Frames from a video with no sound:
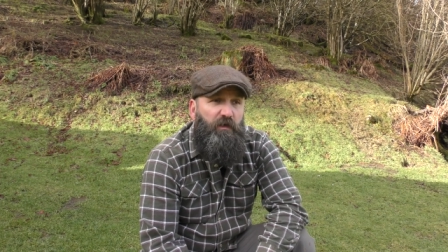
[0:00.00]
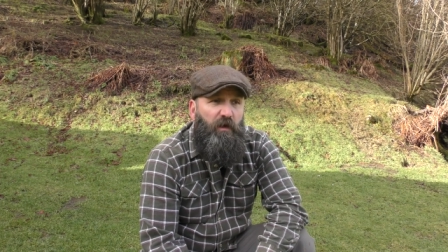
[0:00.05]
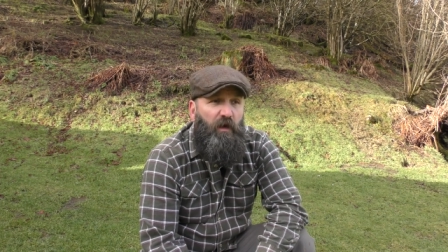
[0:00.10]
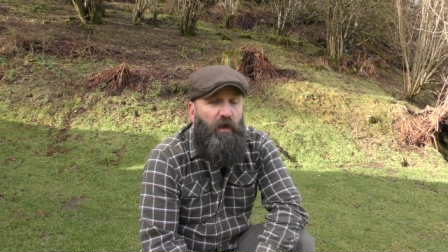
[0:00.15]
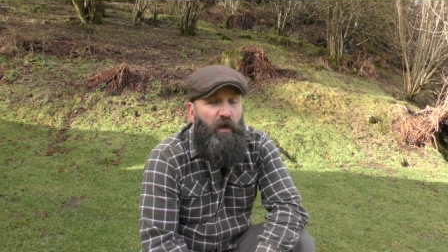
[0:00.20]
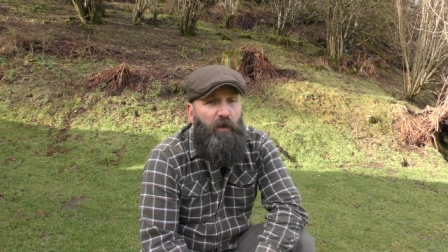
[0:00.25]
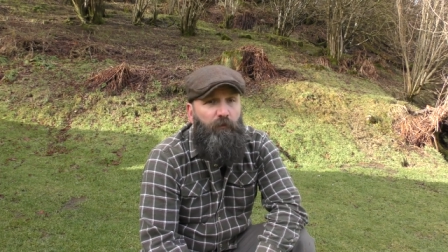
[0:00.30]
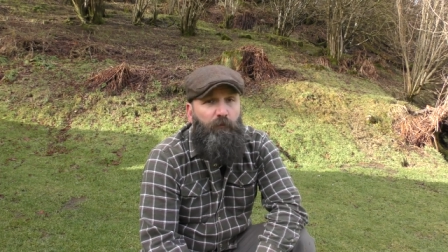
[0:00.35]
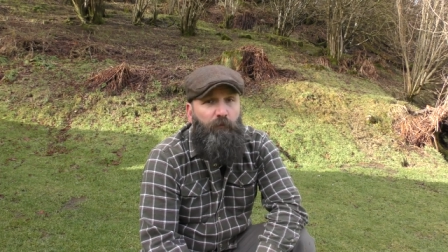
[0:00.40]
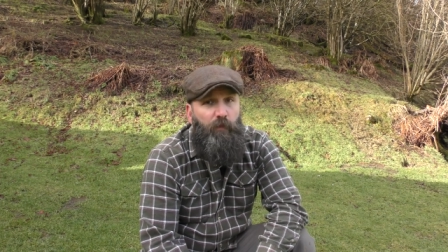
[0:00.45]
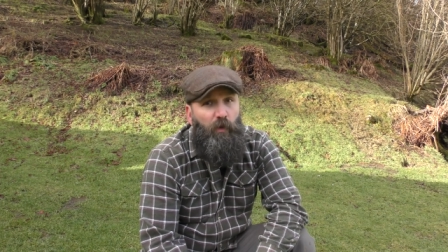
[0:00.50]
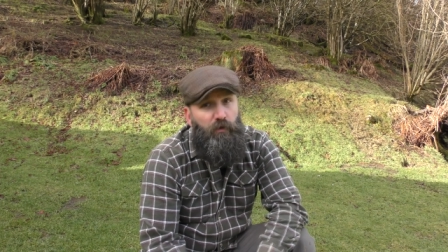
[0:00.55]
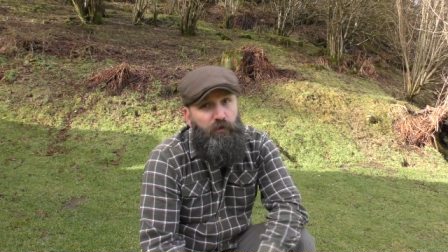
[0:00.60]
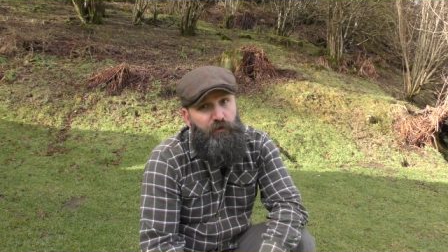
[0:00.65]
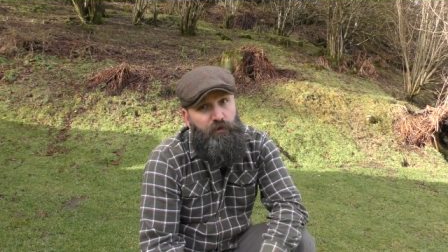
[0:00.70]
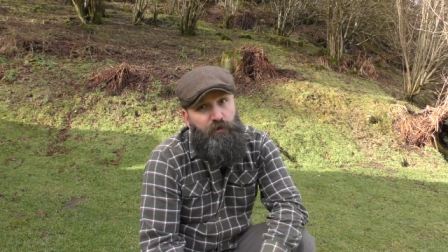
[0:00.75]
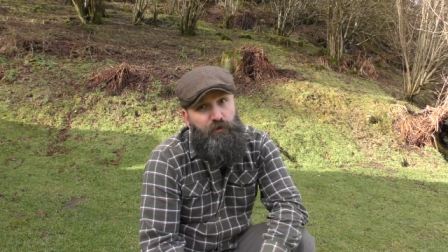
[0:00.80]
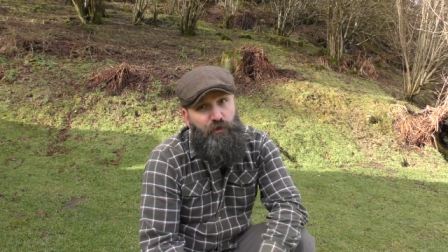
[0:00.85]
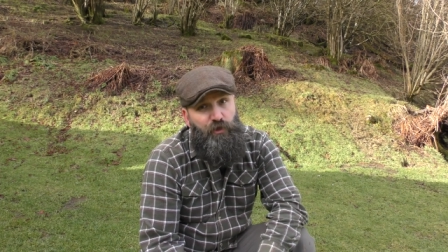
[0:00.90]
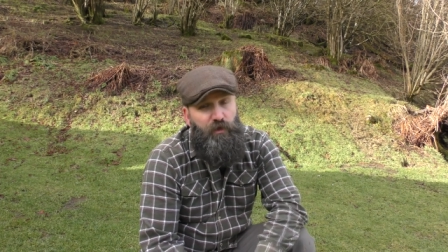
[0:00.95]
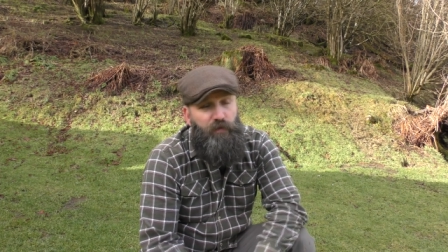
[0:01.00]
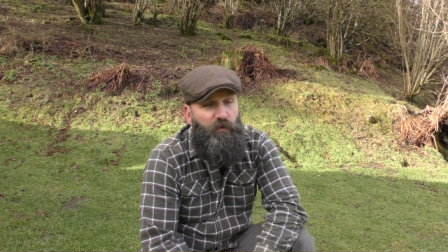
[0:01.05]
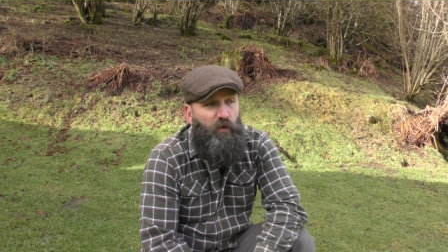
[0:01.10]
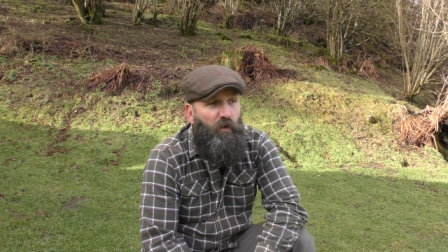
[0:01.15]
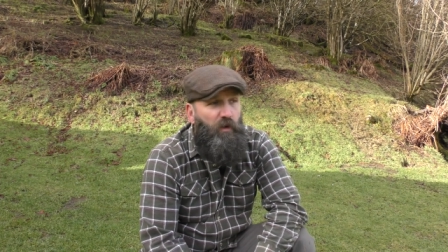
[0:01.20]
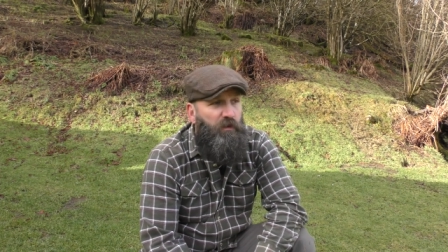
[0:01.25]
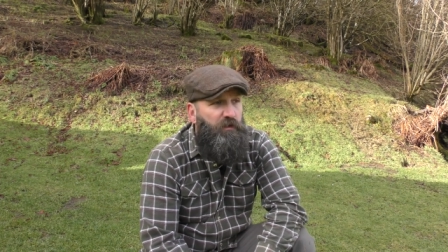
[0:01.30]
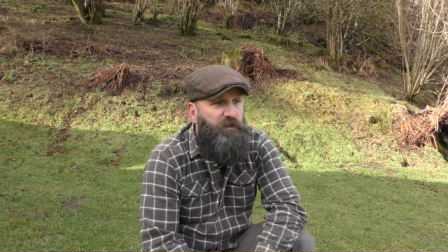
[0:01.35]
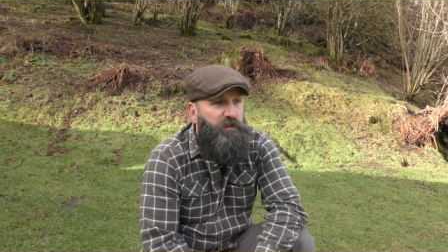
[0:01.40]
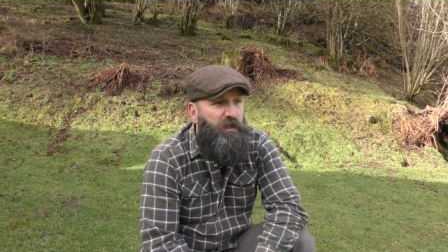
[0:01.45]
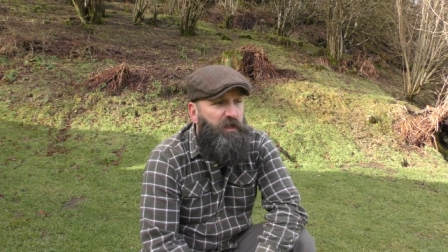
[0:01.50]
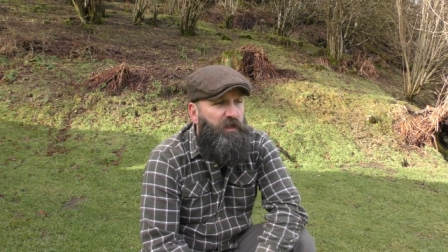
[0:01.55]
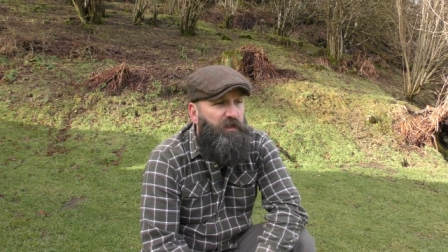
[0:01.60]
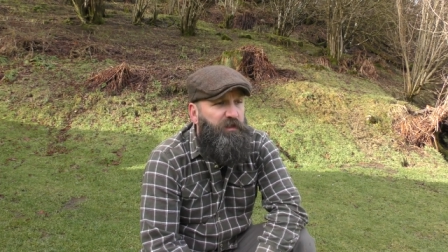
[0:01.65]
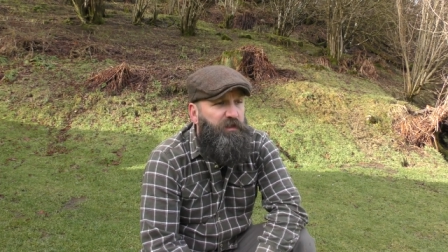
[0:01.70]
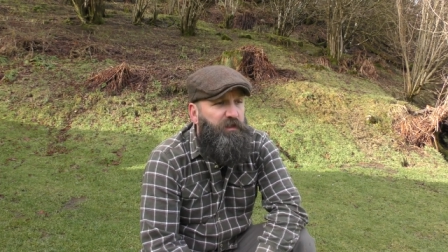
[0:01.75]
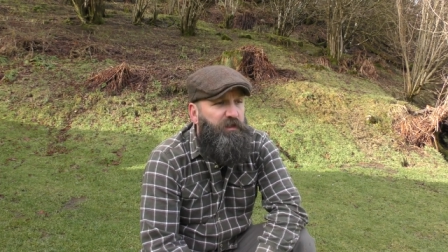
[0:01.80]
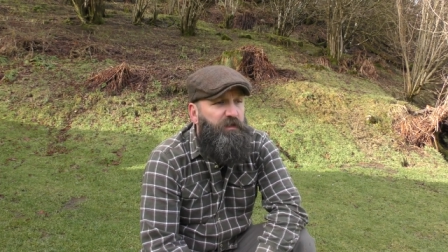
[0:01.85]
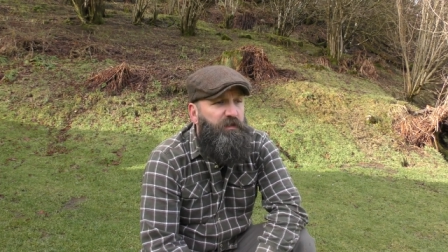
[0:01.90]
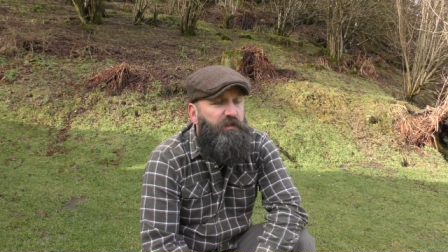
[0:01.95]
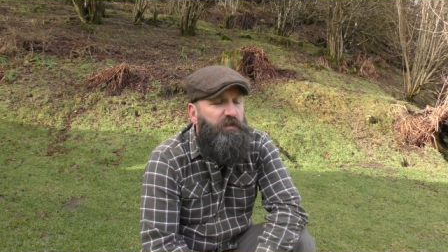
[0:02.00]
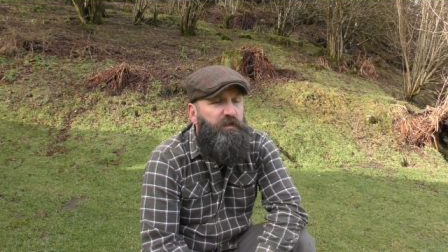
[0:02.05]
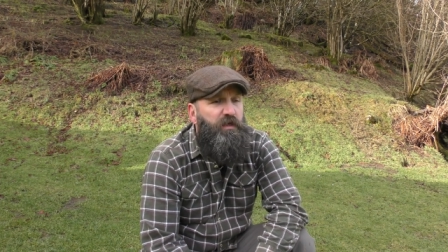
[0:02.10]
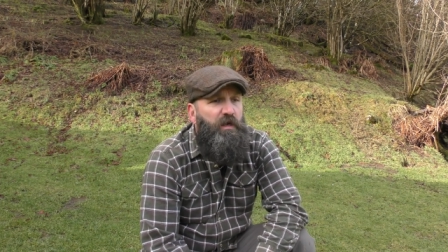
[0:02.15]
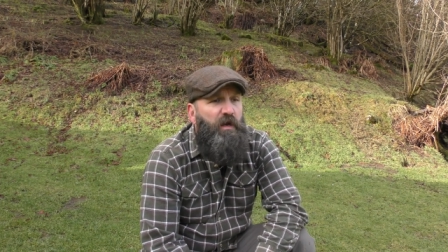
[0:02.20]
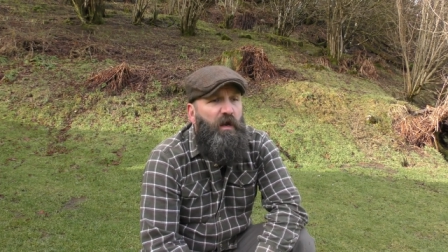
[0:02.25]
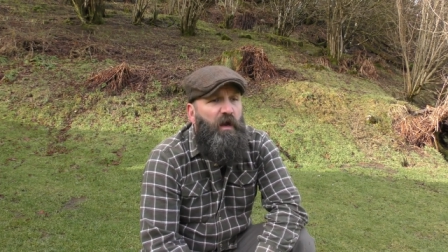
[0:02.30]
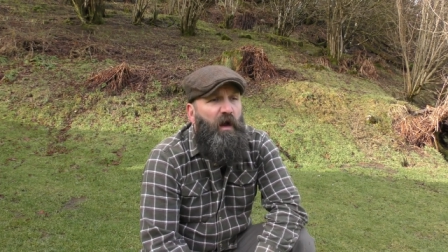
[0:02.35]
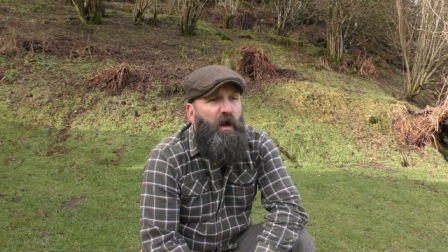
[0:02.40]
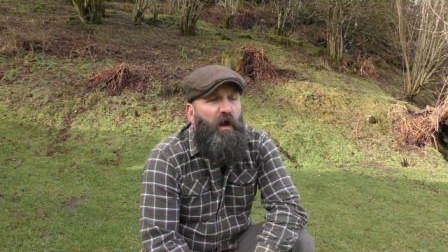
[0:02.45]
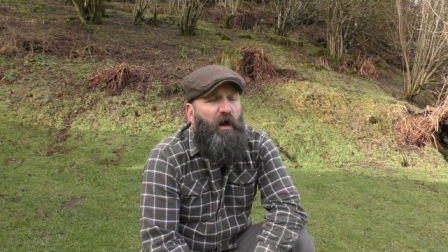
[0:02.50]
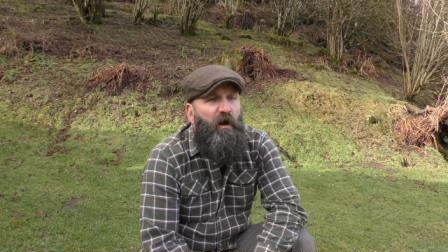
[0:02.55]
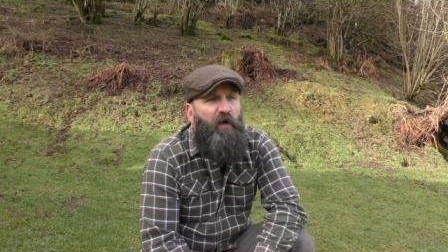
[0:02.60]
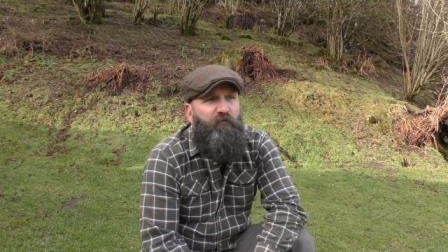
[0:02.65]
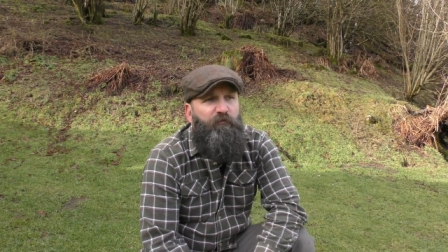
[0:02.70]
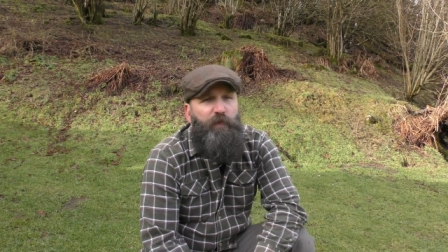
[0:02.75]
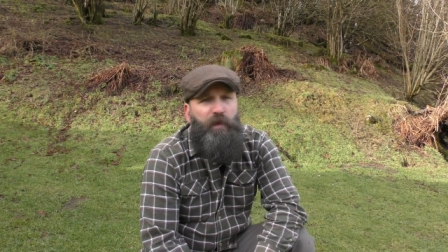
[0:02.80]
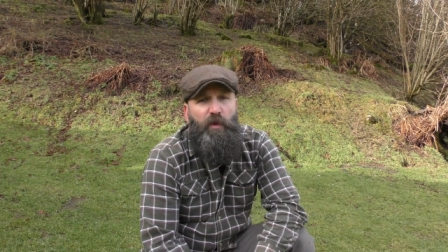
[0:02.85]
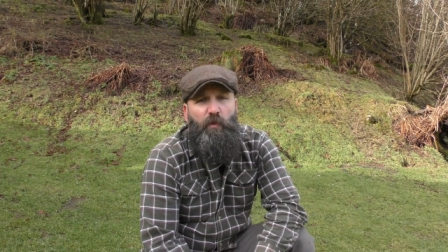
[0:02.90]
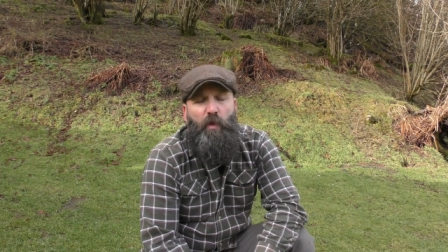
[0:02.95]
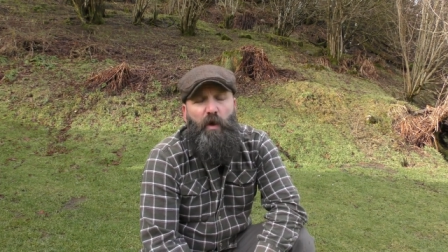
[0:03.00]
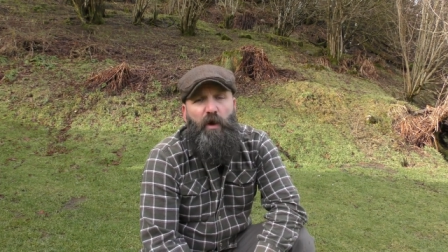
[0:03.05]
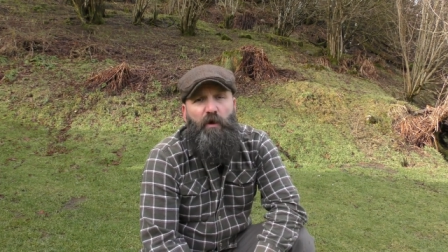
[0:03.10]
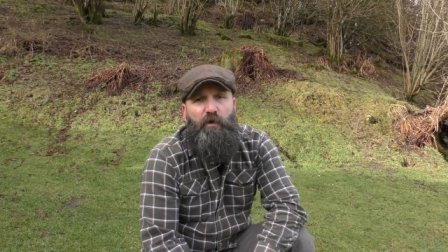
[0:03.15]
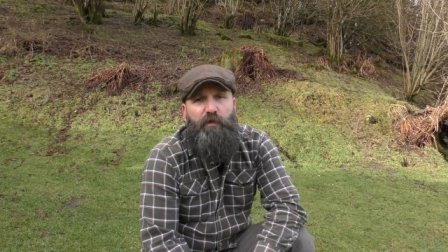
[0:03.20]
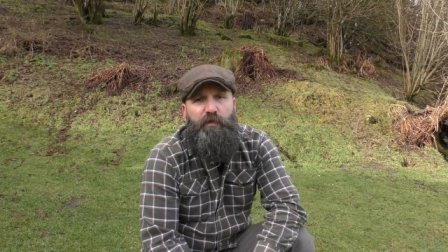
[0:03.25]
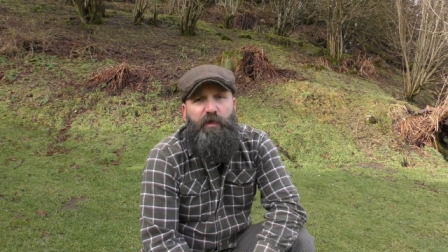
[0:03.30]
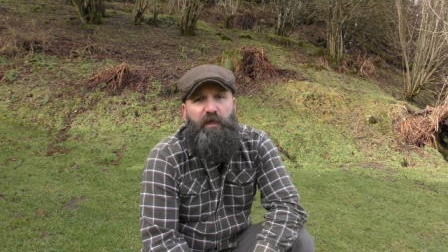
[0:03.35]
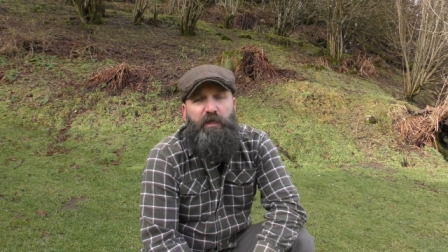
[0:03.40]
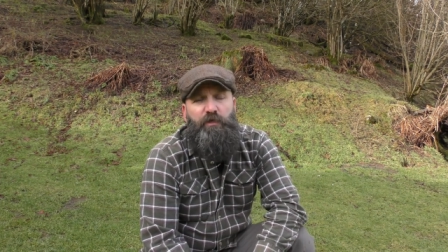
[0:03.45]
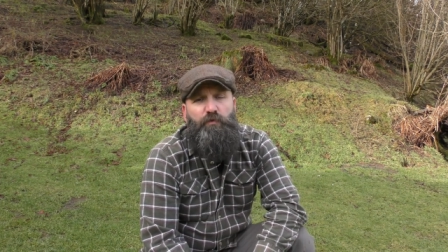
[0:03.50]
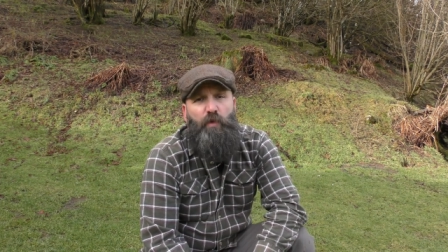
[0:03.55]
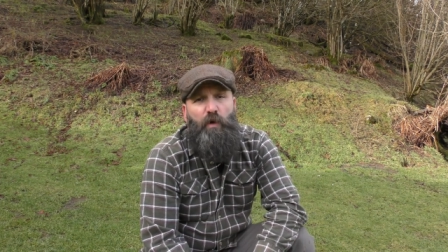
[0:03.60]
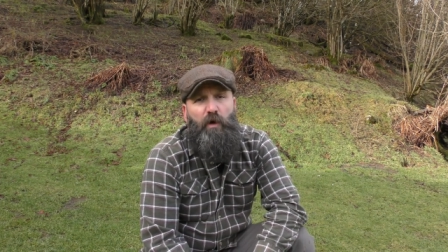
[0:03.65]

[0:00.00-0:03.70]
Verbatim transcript: um, but the cheaper ones last I've been wearing these